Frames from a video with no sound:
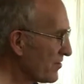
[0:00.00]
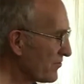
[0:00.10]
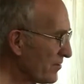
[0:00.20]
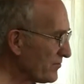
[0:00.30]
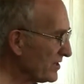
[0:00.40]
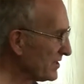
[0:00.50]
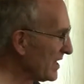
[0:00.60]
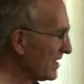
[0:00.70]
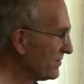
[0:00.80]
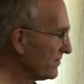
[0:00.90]
Round the
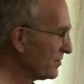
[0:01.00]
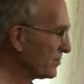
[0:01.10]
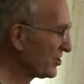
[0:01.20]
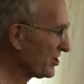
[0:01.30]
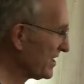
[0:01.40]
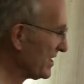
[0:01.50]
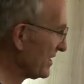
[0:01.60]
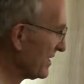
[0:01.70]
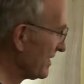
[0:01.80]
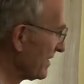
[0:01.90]
side of the
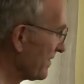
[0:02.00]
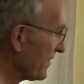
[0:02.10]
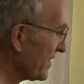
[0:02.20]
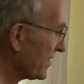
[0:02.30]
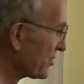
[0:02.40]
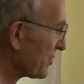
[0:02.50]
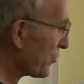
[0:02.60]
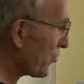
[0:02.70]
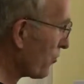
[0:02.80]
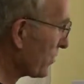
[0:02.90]
machine, there's the
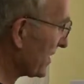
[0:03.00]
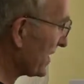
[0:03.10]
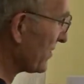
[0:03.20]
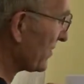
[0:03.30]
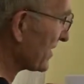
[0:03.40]
probe cleaner